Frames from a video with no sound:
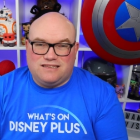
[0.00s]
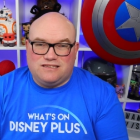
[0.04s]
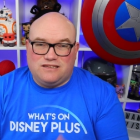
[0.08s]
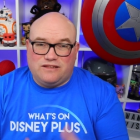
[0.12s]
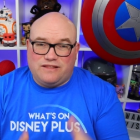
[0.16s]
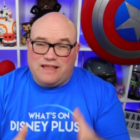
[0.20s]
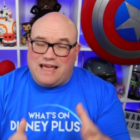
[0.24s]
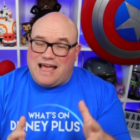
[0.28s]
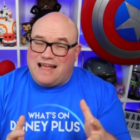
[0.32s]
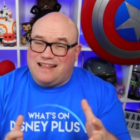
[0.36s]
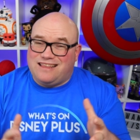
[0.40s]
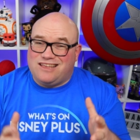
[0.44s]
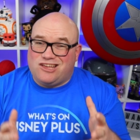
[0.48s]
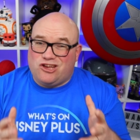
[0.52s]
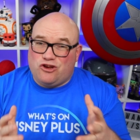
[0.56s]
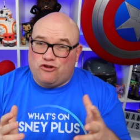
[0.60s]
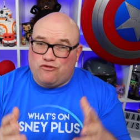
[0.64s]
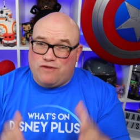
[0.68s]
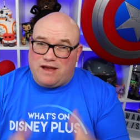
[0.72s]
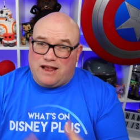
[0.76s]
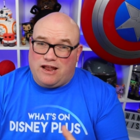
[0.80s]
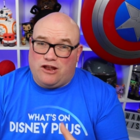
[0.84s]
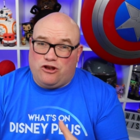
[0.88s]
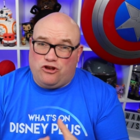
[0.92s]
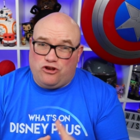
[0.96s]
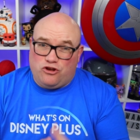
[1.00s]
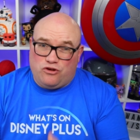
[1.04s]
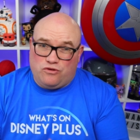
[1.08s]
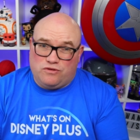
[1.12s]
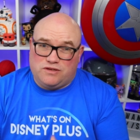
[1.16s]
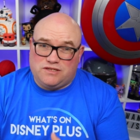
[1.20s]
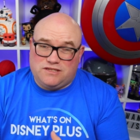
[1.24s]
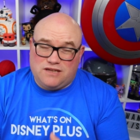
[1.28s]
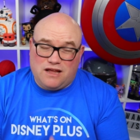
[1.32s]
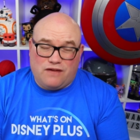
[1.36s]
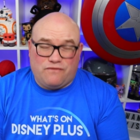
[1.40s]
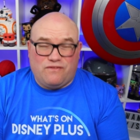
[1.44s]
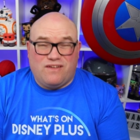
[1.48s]
so they had to create new
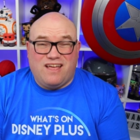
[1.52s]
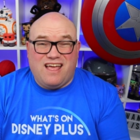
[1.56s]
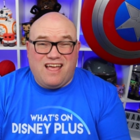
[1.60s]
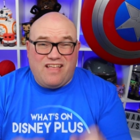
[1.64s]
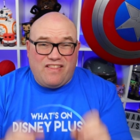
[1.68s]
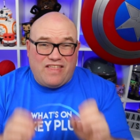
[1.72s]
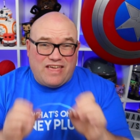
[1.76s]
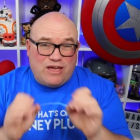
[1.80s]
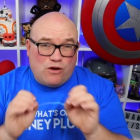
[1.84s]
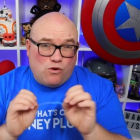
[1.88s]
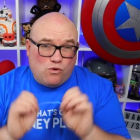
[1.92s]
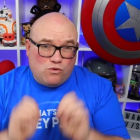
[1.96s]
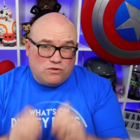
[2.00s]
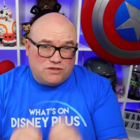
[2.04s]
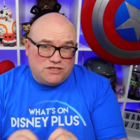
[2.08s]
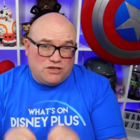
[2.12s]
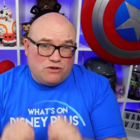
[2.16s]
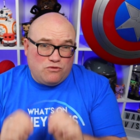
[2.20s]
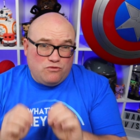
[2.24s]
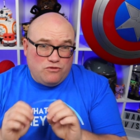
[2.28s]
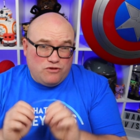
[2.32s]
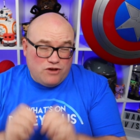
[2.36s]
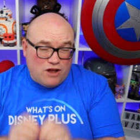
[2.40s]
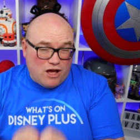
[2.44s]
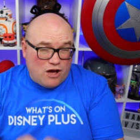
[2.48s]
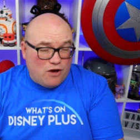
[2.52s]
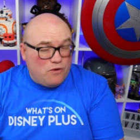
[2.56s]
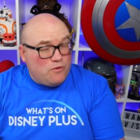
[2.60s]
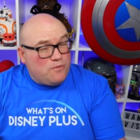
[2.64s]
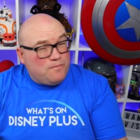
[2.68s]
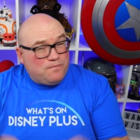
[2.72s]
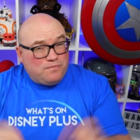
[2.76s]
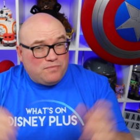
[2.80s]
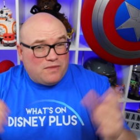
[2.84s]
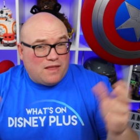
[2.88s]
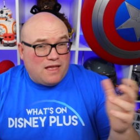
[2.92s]
stuff. They also know